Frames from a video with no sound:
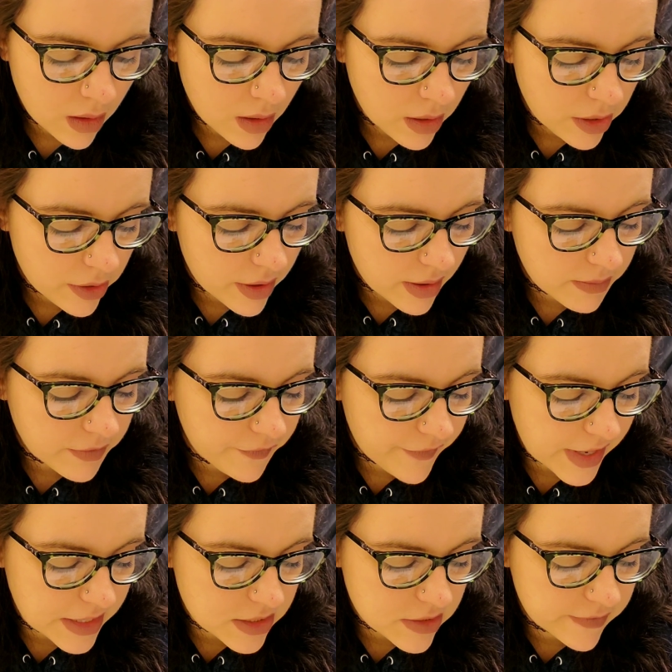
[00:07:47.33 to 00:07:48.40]
You come
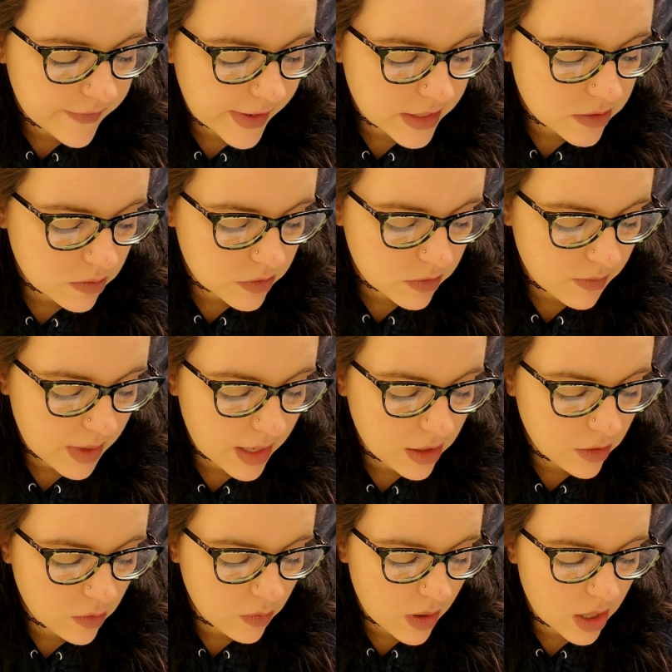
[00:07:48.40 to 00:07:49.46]
face to face with the man
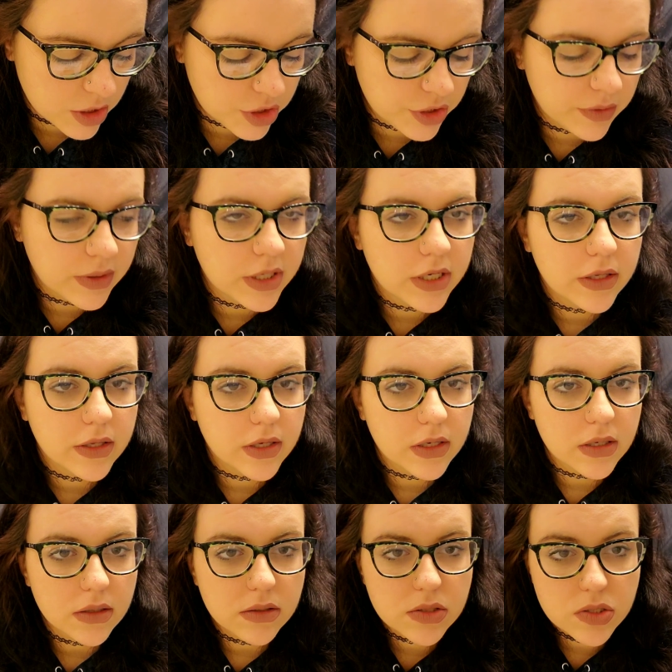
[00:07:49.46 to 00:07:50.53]
who walked you into
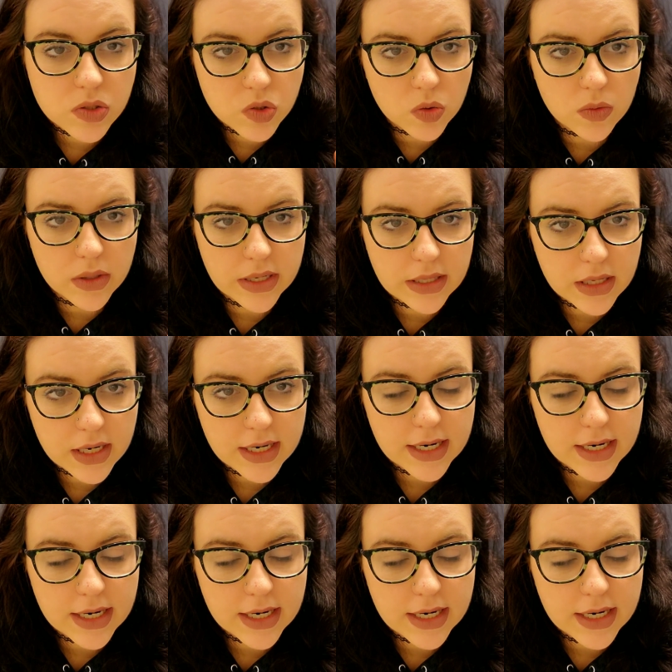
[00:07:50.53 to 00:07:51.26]
the storyline,